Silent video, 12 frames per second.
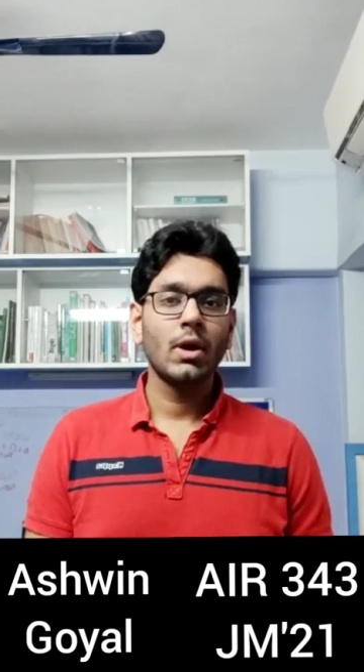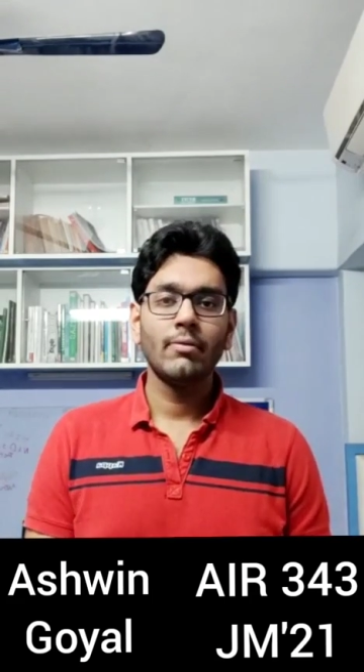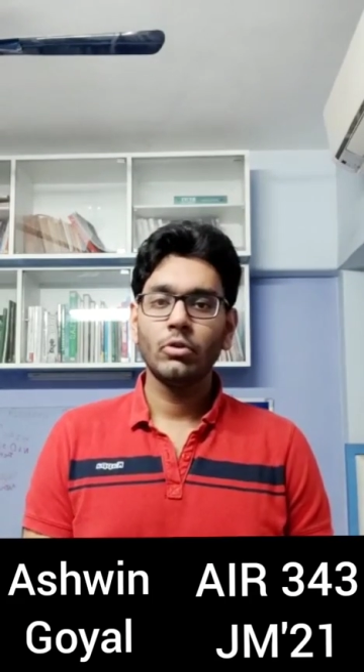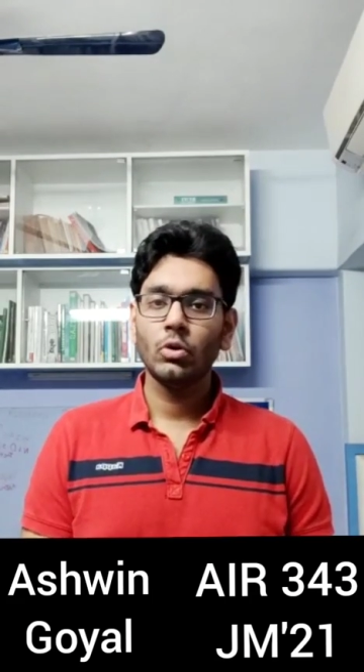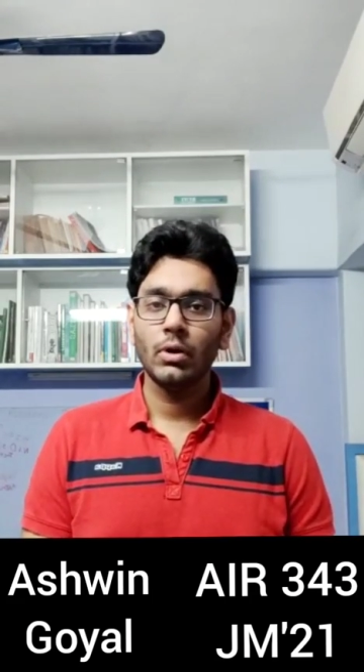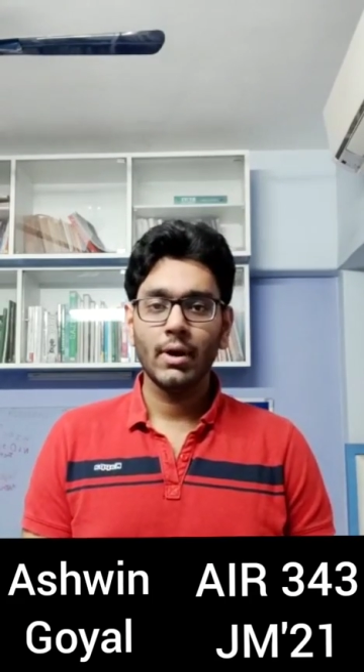you
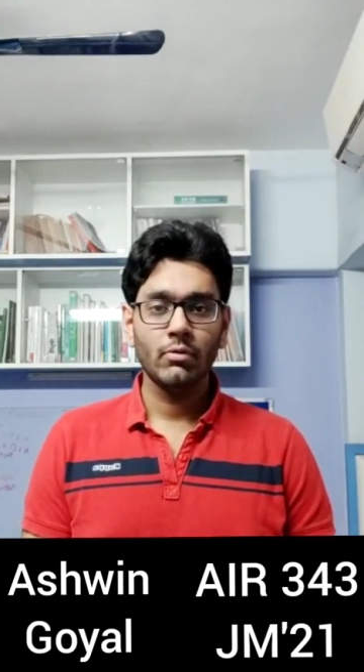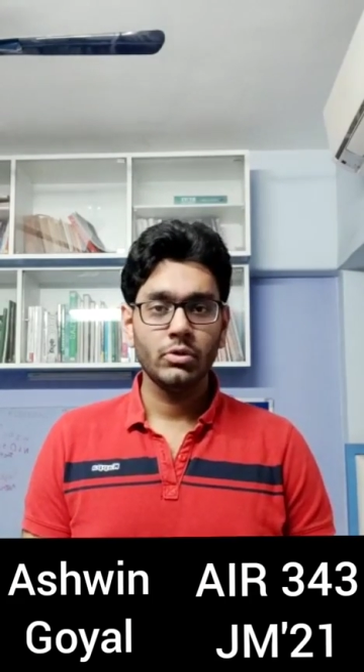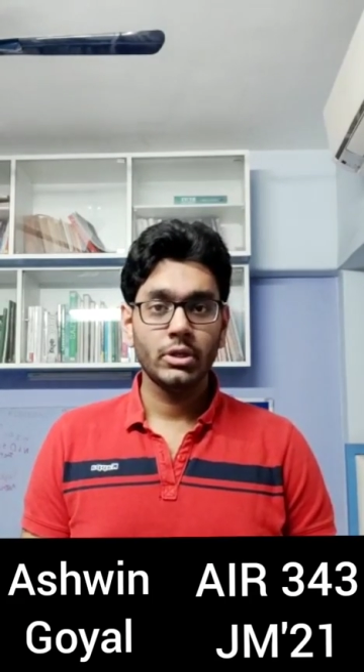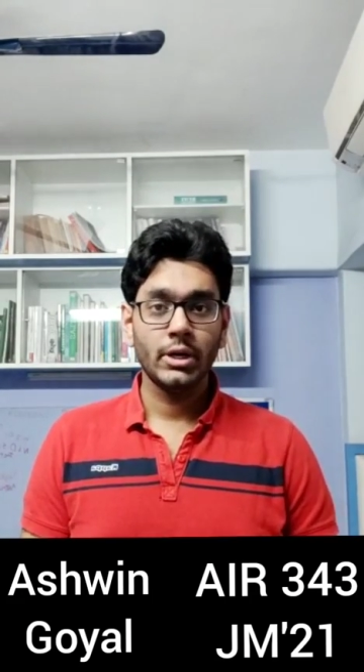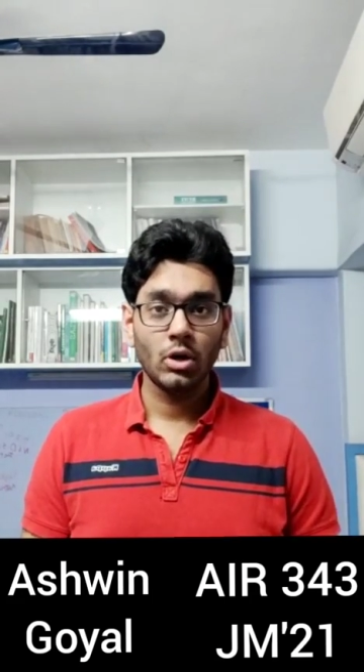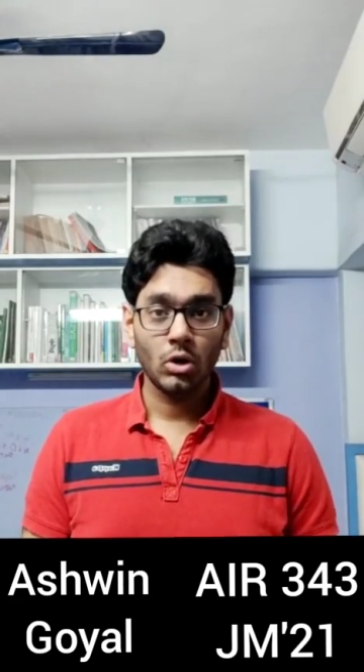don't have to
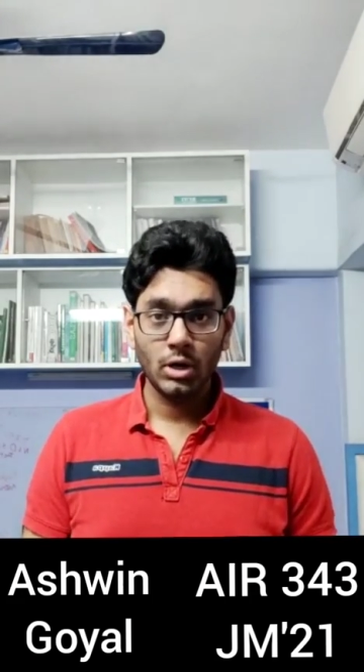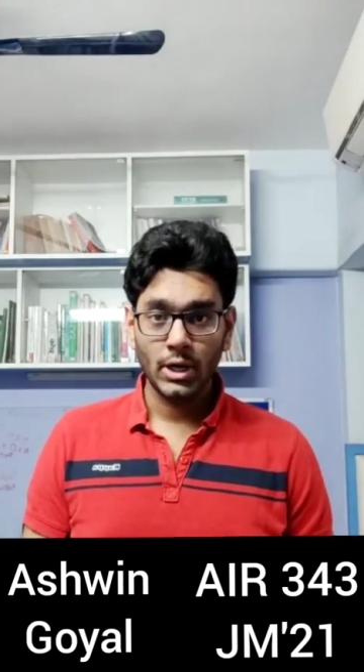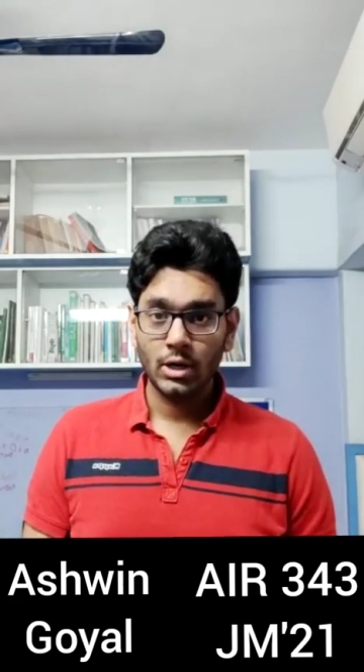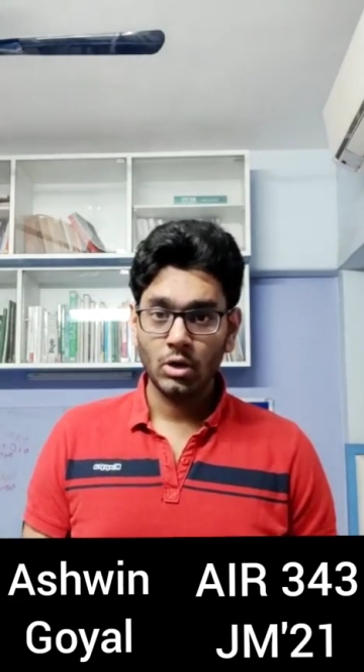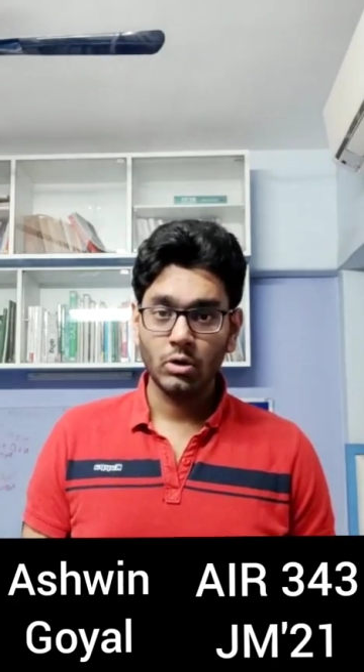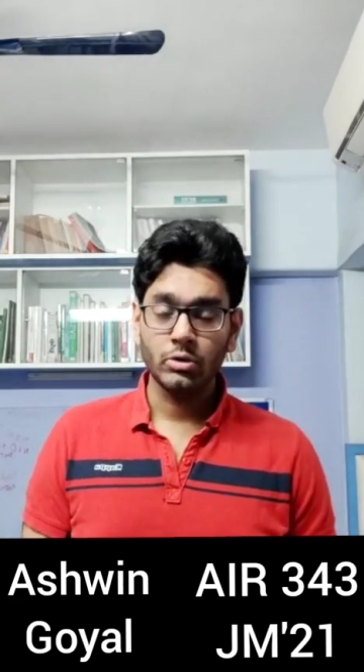study all
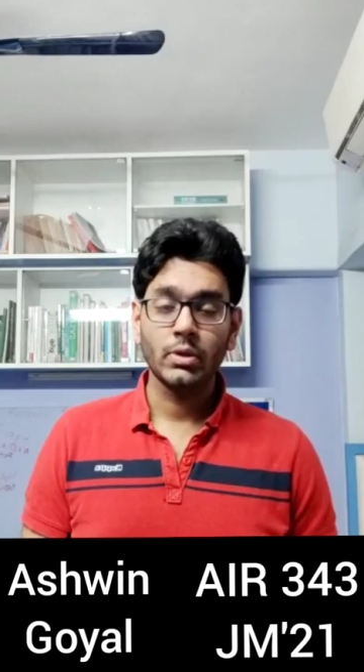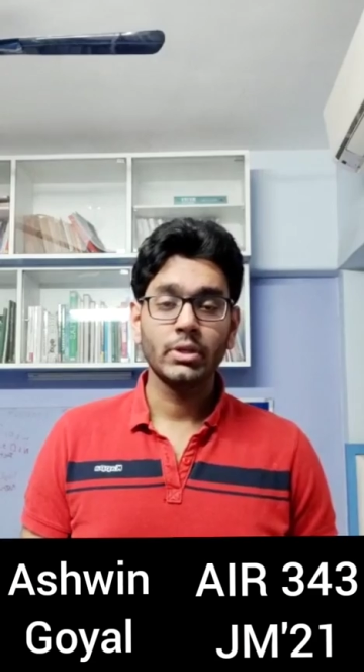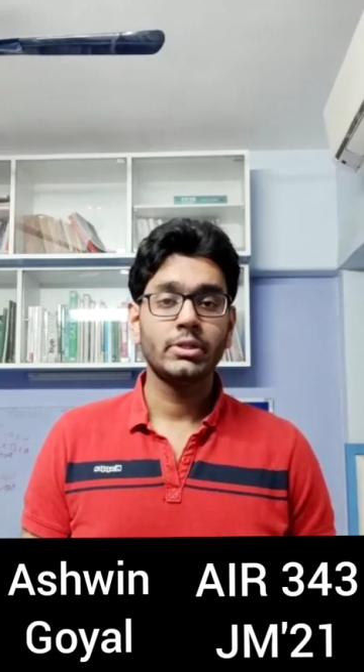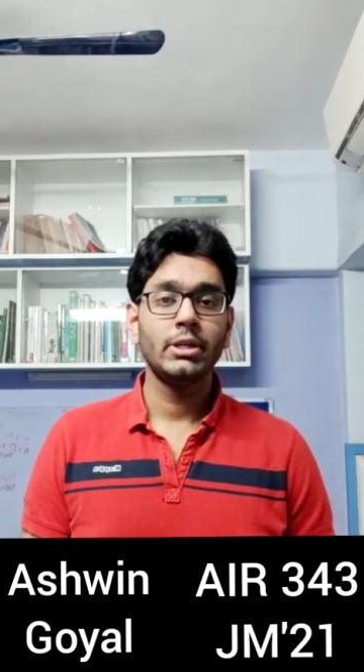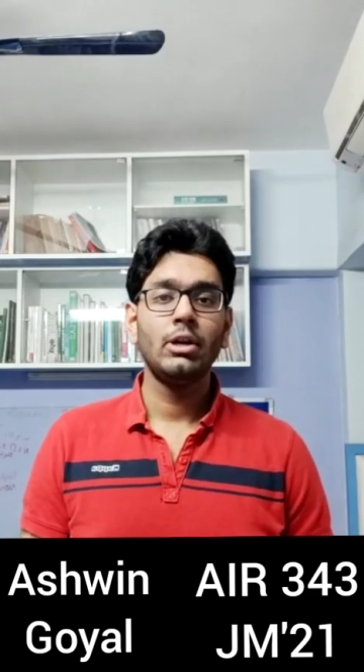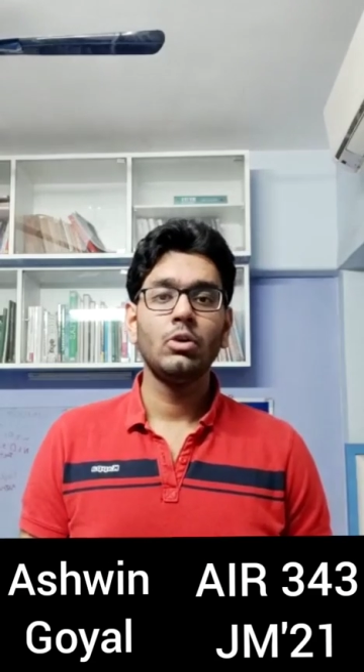day long. You
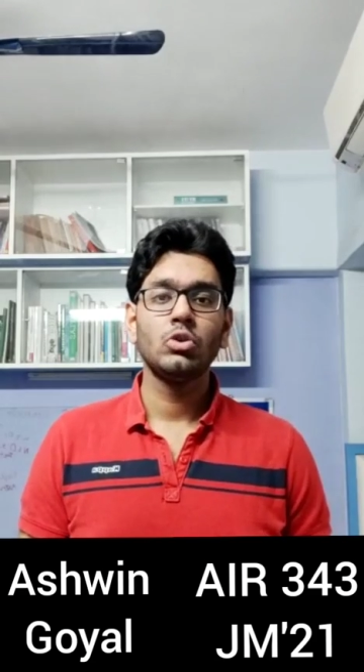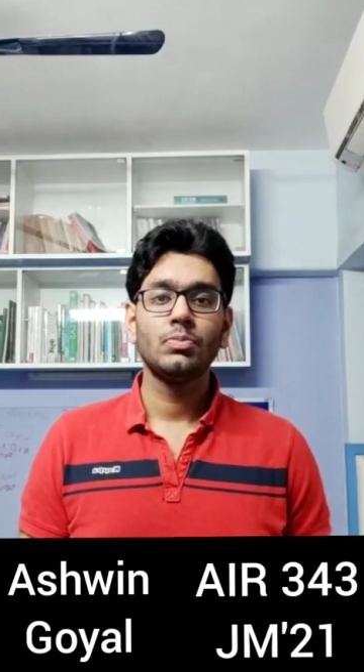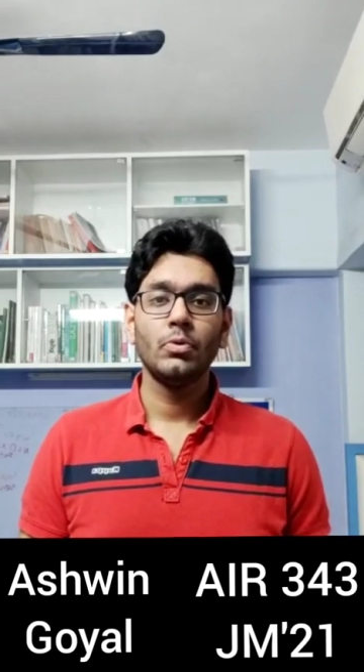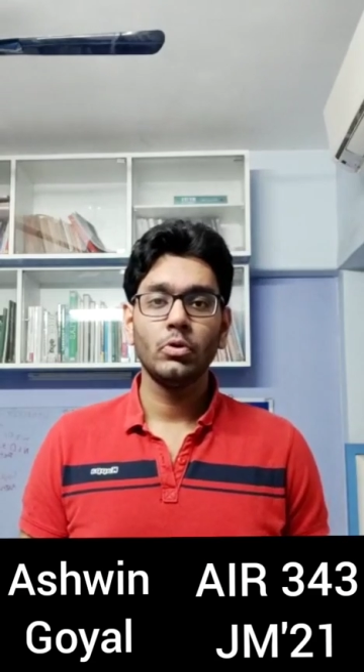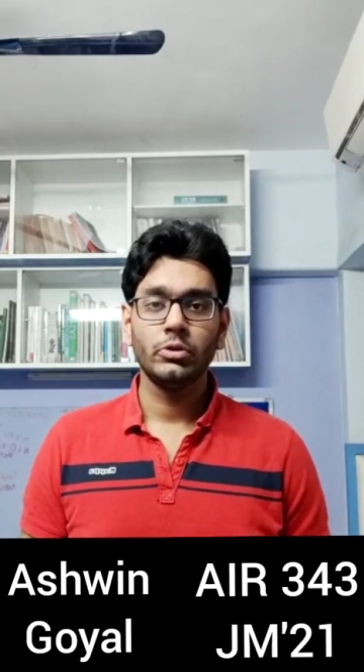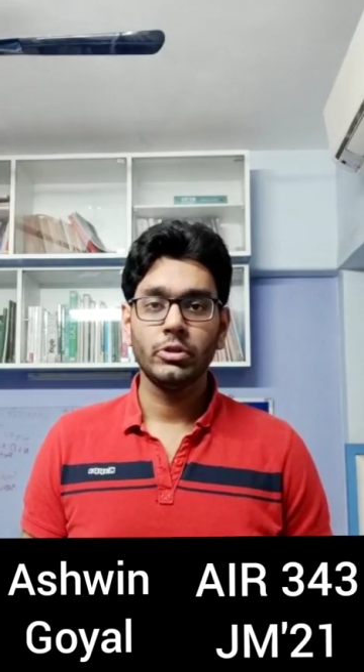can still do
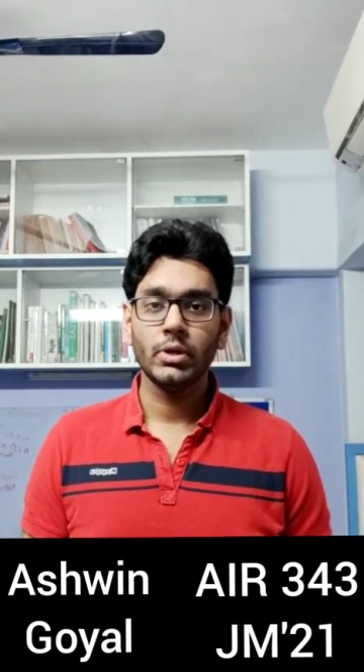sports.